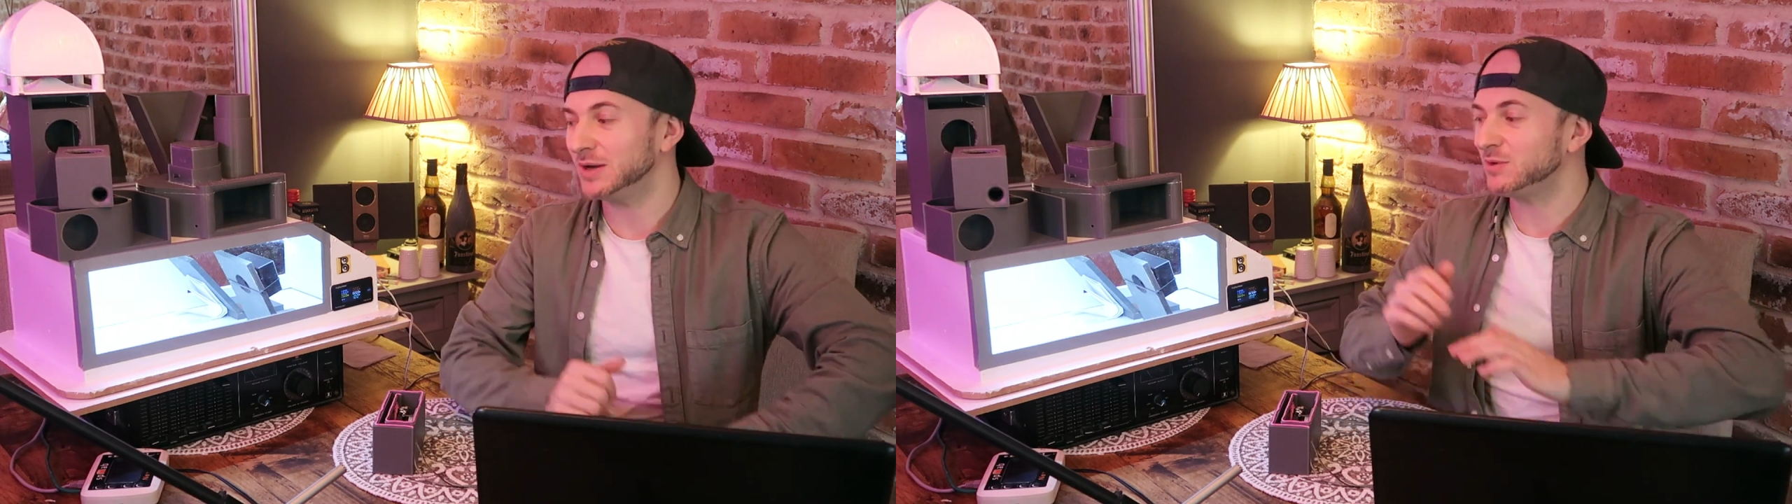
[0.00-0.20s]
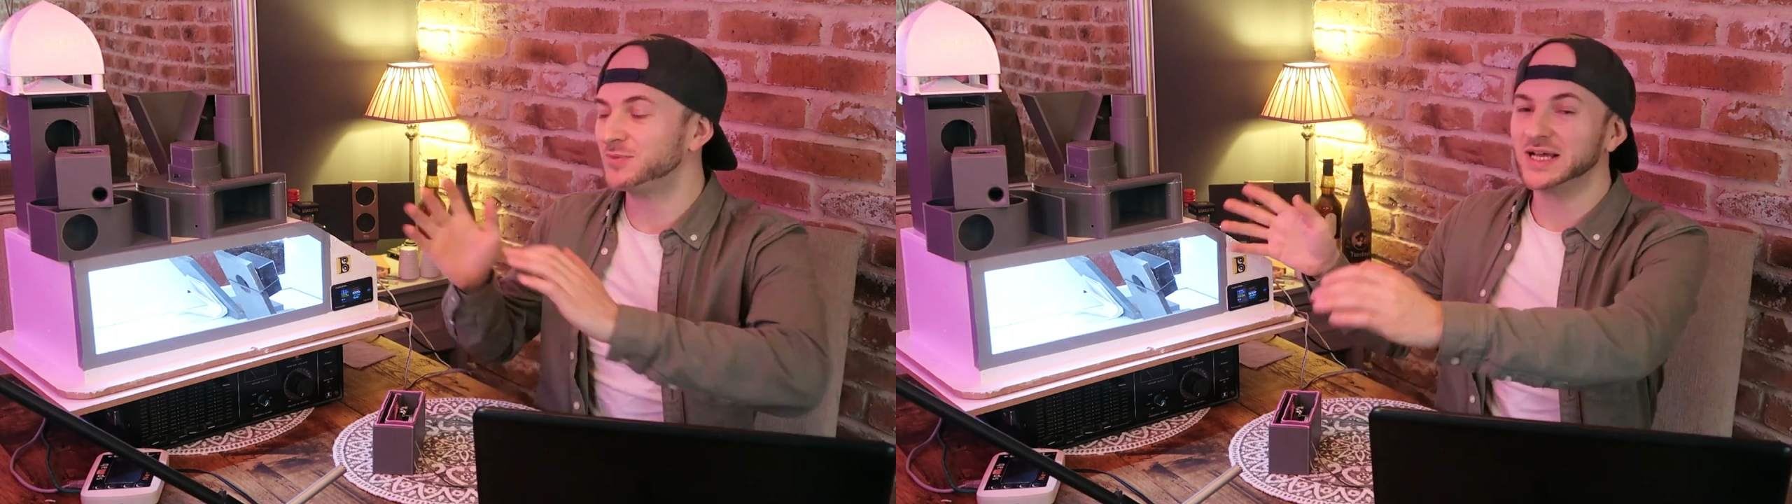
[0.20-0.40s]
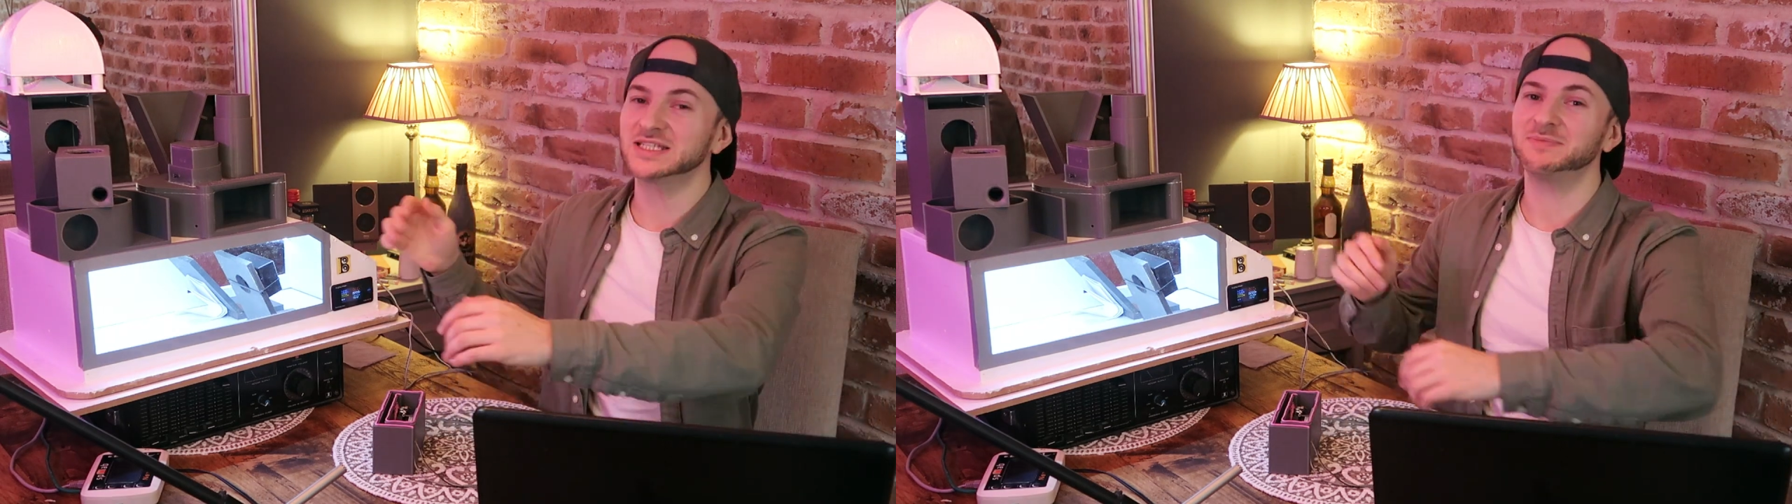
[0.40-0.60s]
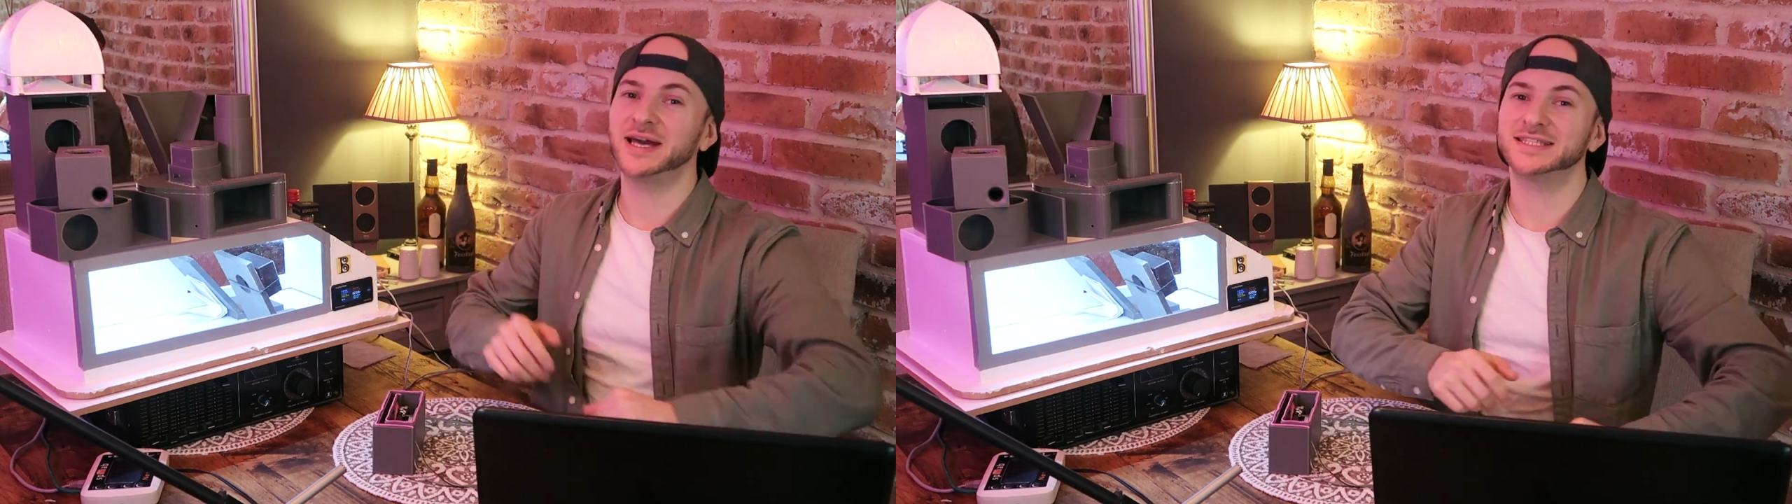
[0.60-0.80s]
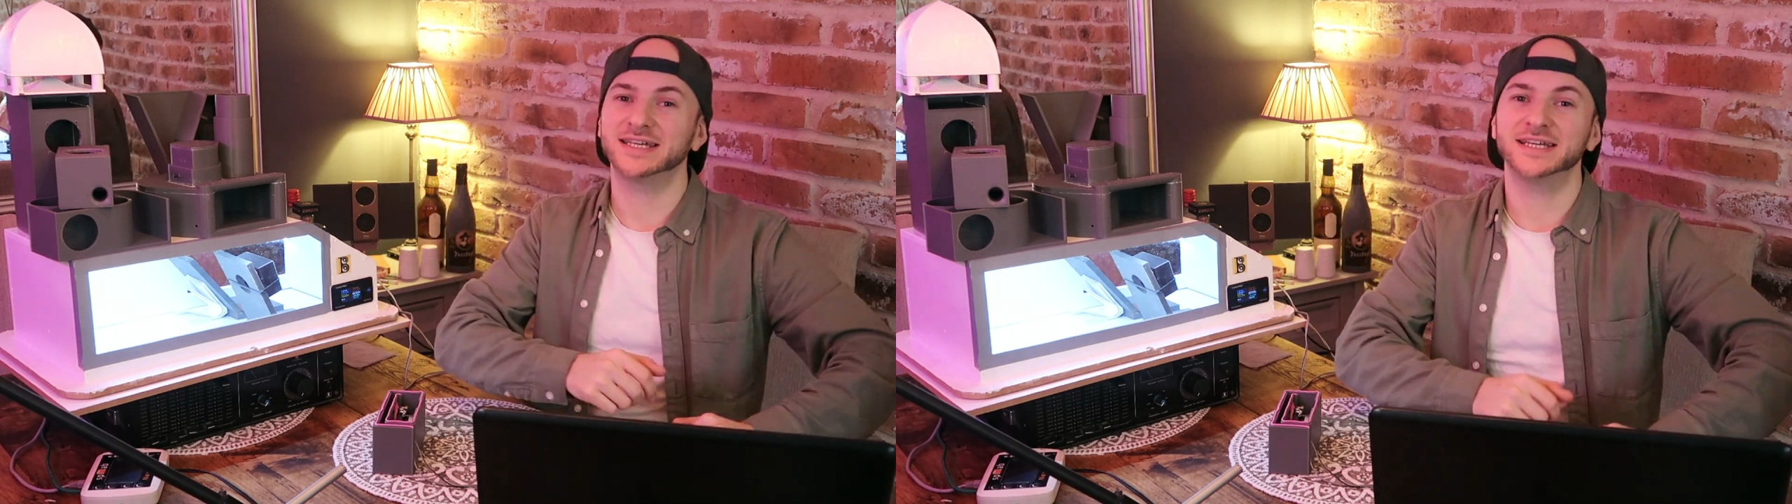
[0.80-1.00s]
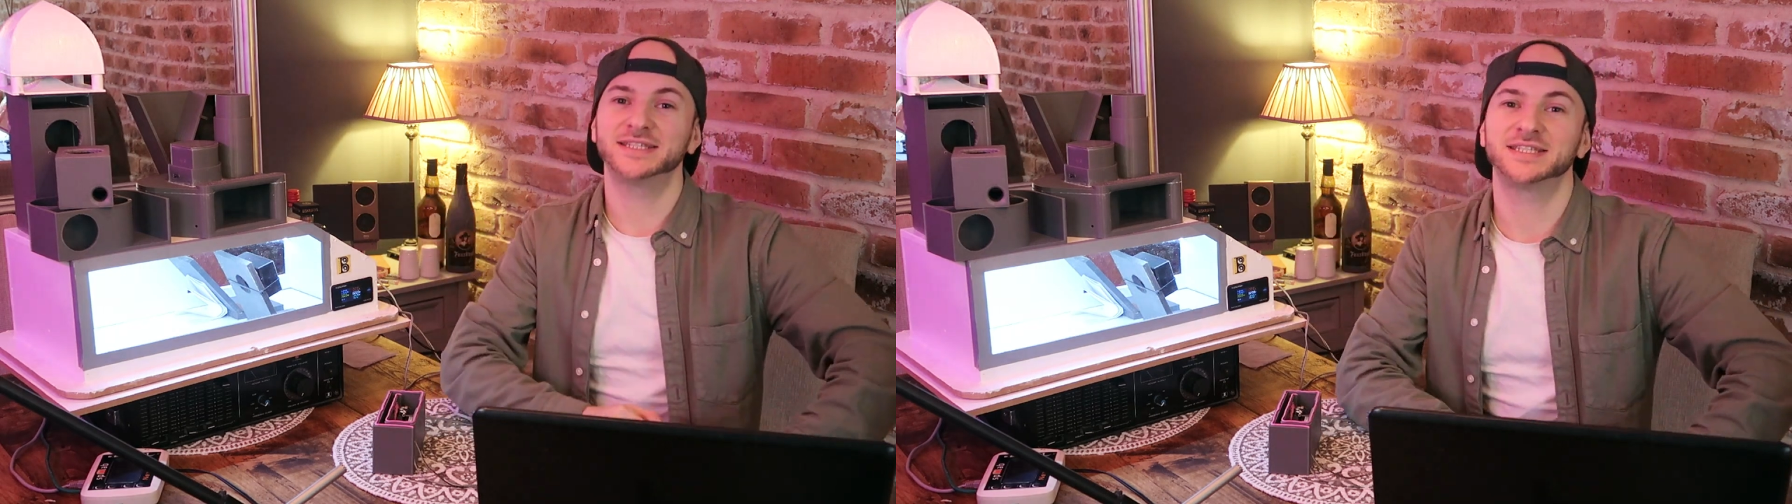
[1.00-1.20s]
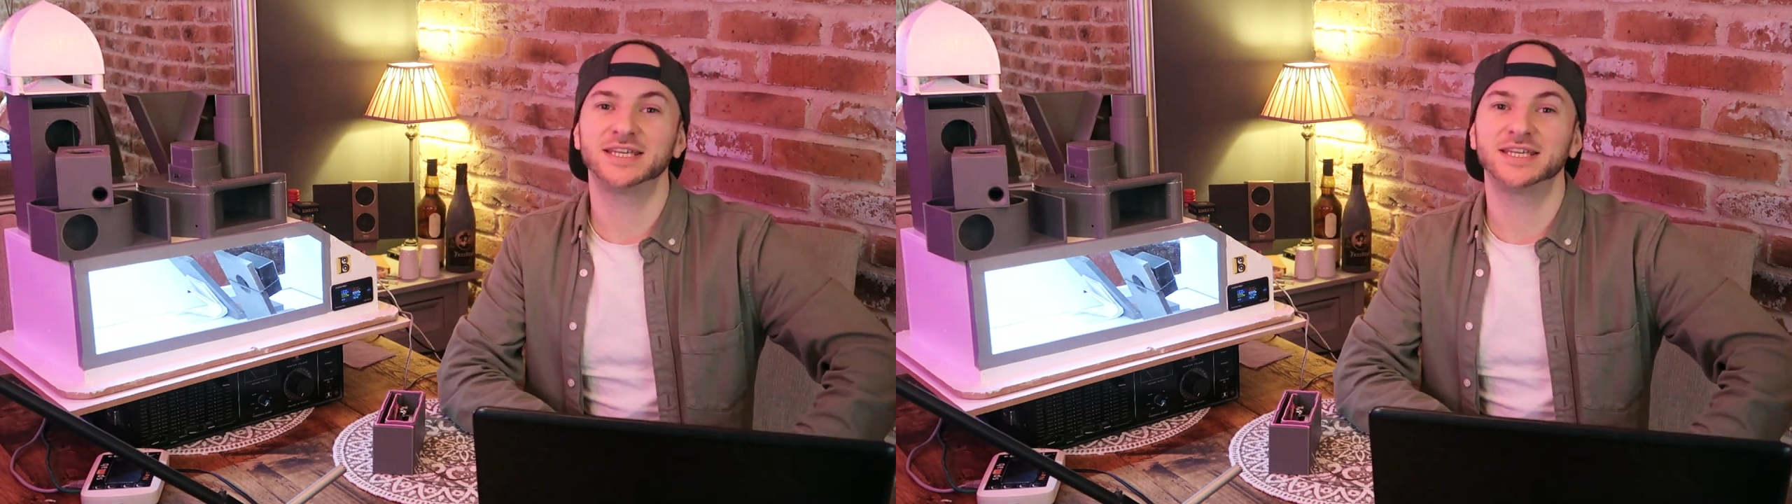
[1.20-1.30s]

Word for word: and we play some head to head to